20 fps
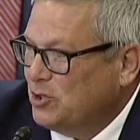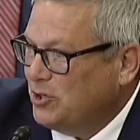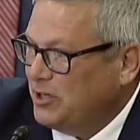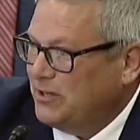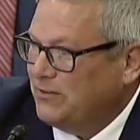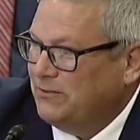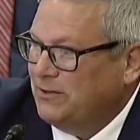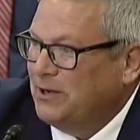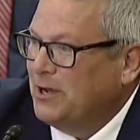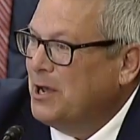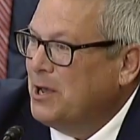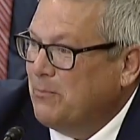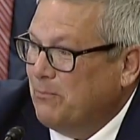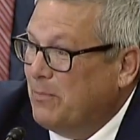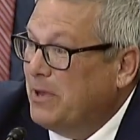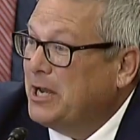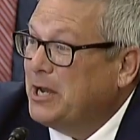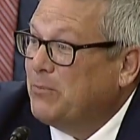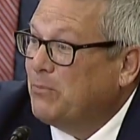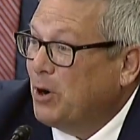you need
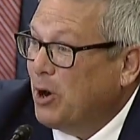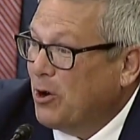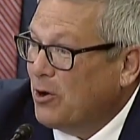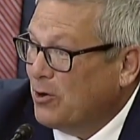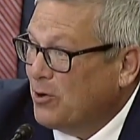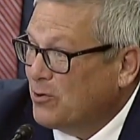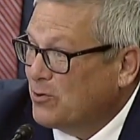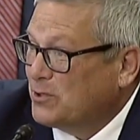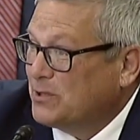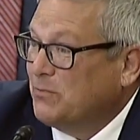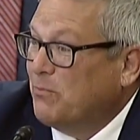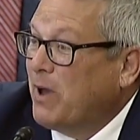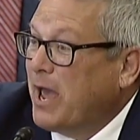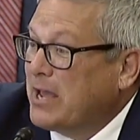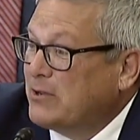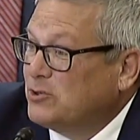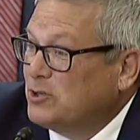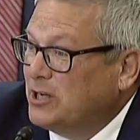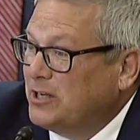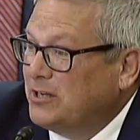many partners, some
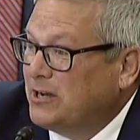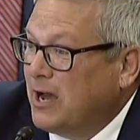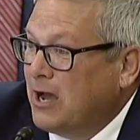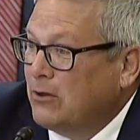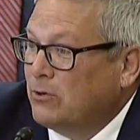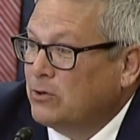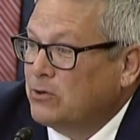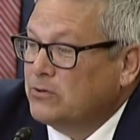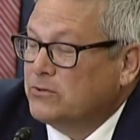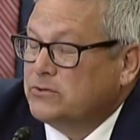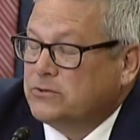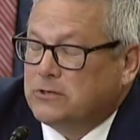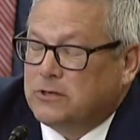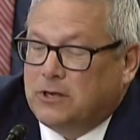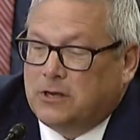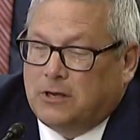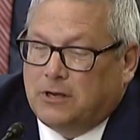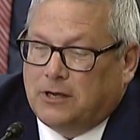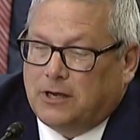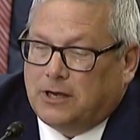matching dollars.
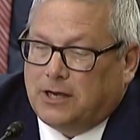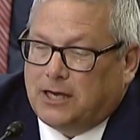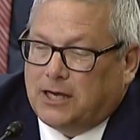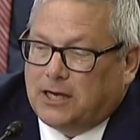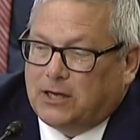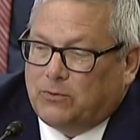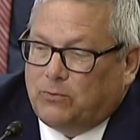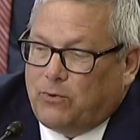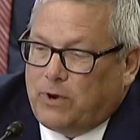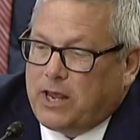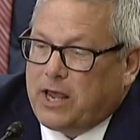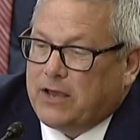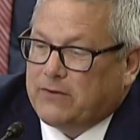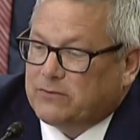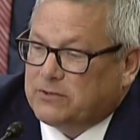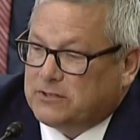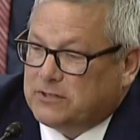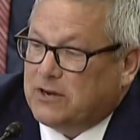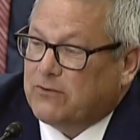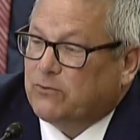We have
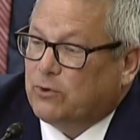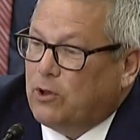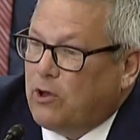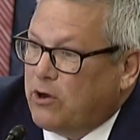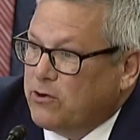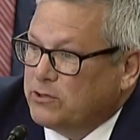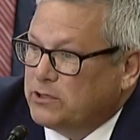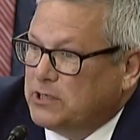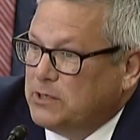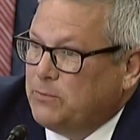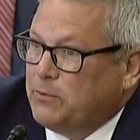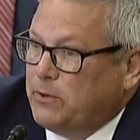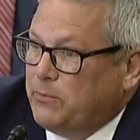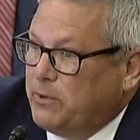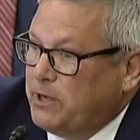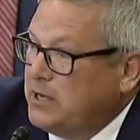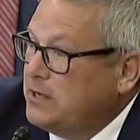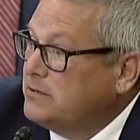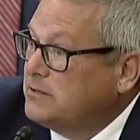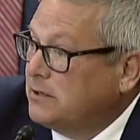several
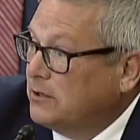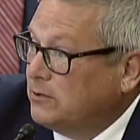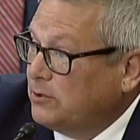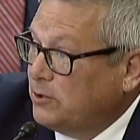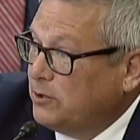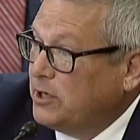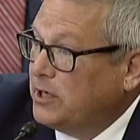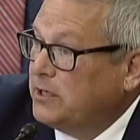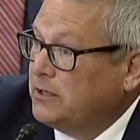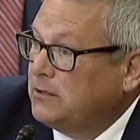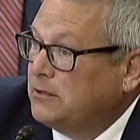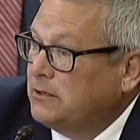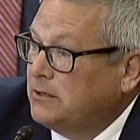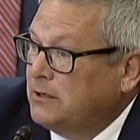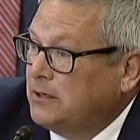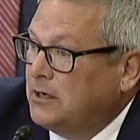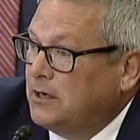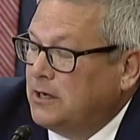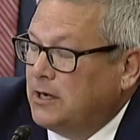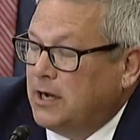RCPPs, including
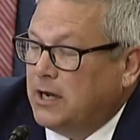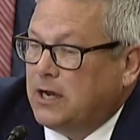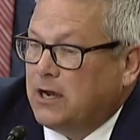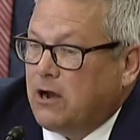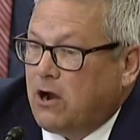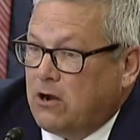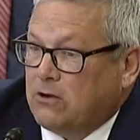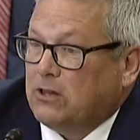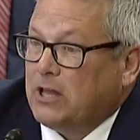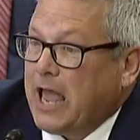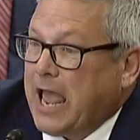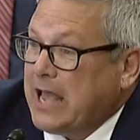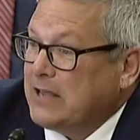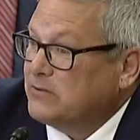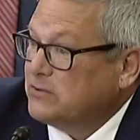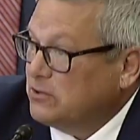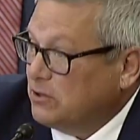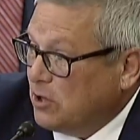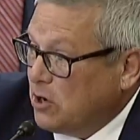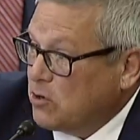our
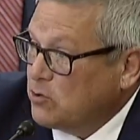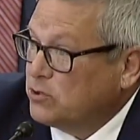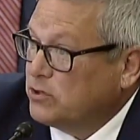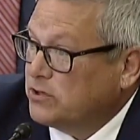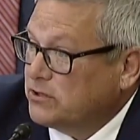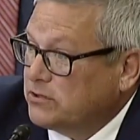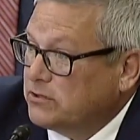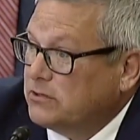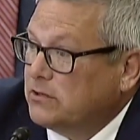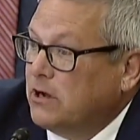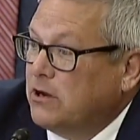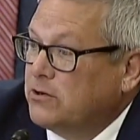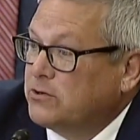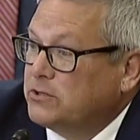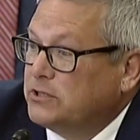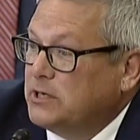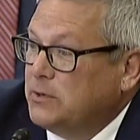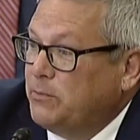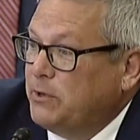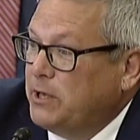last largest
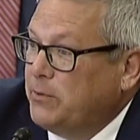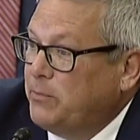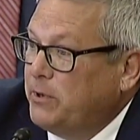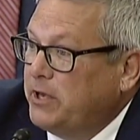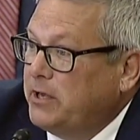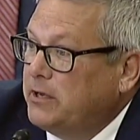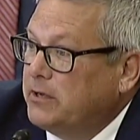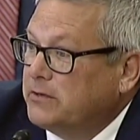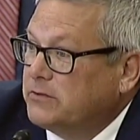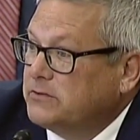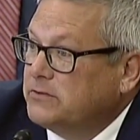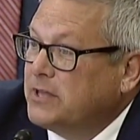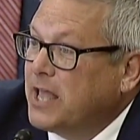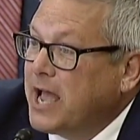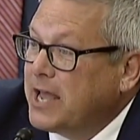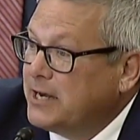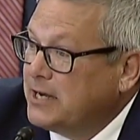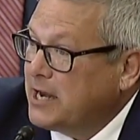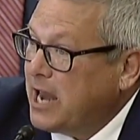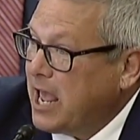RCPP is
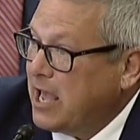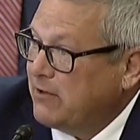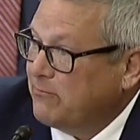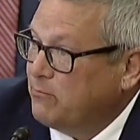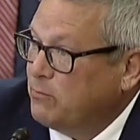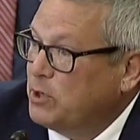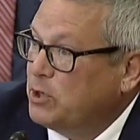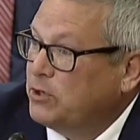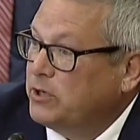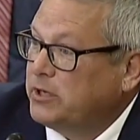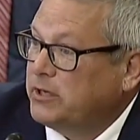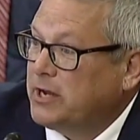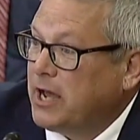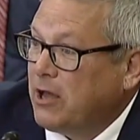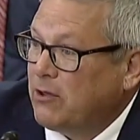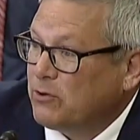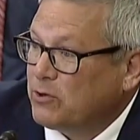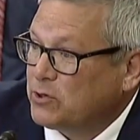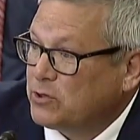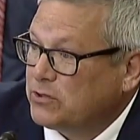$9.5
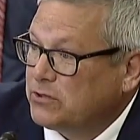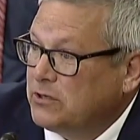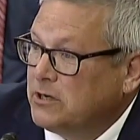million